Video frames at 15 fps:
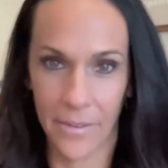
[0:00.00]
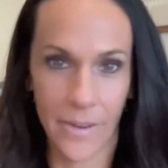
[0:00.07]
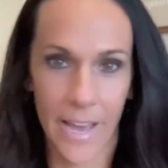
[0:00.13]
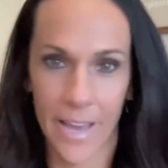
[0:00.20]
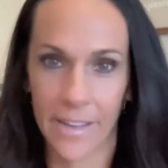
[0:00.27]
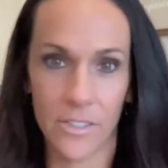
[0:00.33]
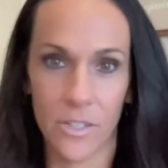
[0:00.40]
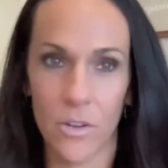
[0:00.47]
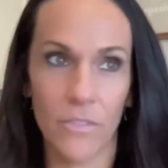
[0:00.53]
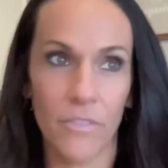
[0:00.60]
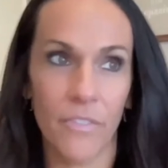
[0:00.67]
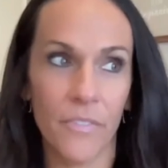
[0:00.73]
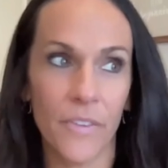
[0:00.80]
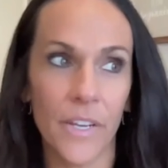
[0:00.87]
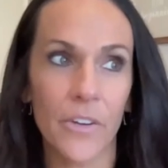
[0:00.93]
Okay. Don't
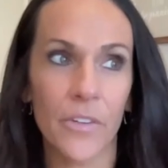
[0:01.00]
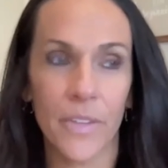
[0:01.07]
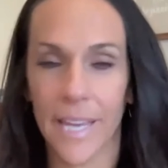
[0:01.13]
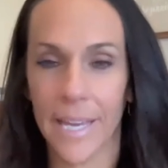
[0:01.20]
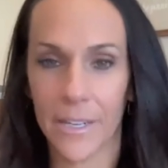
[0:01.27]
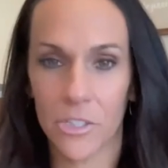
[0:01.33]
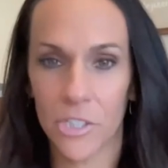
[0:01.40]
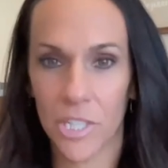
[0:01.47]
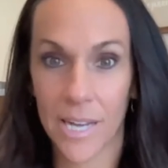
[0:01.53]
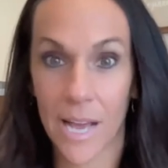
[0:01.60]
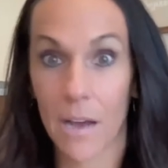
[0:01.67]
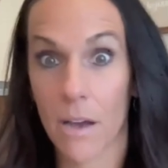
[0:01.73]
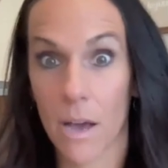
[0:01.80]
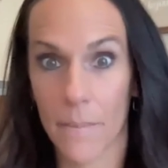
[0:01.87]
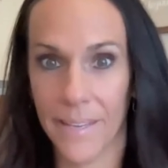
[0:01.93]
fear the energy
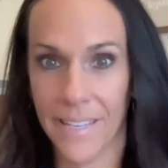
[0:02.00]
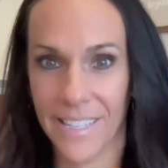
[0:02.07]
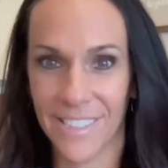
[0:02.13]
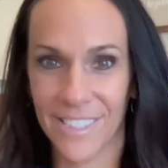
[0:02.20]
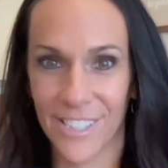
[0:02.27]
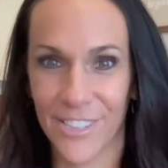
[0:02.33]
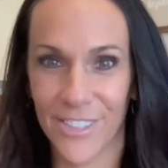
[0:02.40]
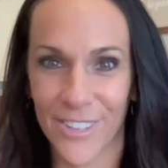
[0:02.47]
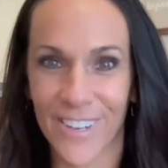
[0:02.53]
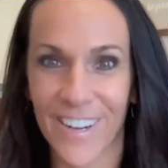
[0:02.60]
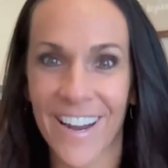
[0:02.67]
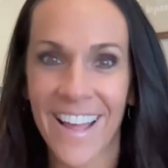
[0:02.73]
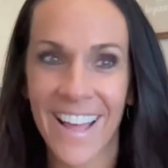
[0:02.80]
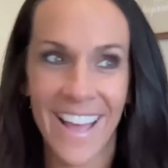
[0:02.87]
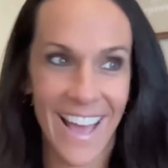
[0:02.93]
now coming into
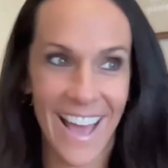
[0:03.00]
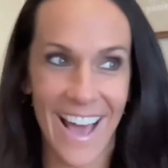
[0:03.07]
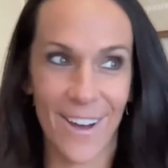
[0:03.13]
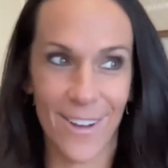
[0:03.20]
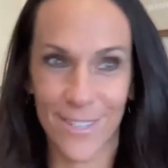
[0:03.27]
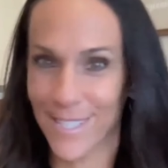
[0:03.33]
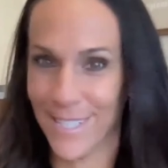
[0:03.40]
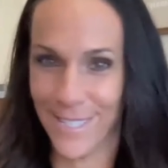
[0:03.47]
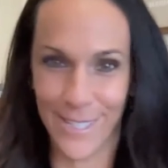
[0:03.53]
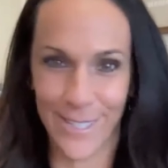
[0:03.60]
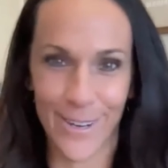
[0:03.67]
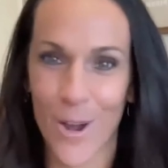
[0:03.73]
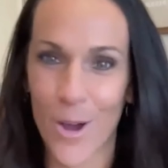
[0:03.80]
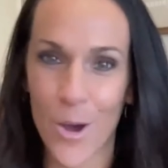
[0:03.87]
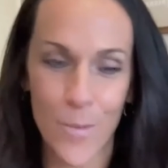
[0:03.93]
your house, into
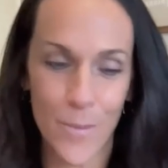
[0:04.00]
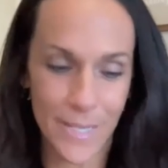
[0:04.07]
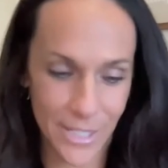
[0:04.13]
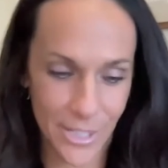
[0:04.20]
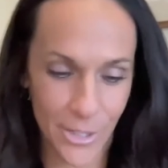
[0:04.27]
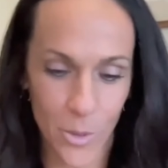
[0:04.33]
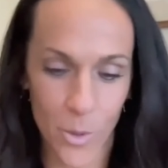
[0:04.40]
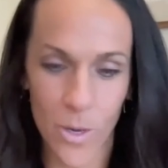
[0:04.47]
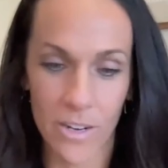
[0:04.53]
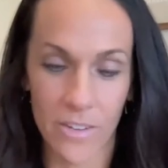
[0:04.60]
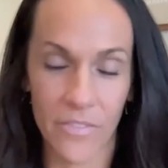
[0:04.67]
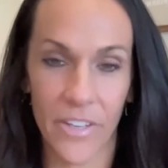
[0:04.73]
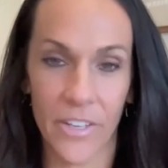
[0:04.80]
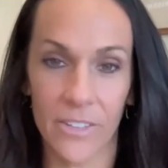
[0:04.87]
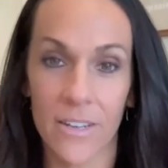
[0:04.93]
your home, into your
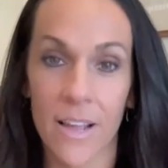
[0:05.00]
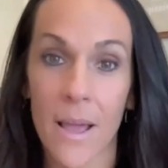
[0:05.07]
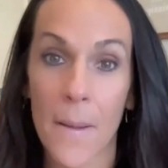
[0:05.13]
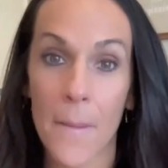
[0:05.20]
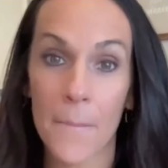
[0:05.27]
auric field.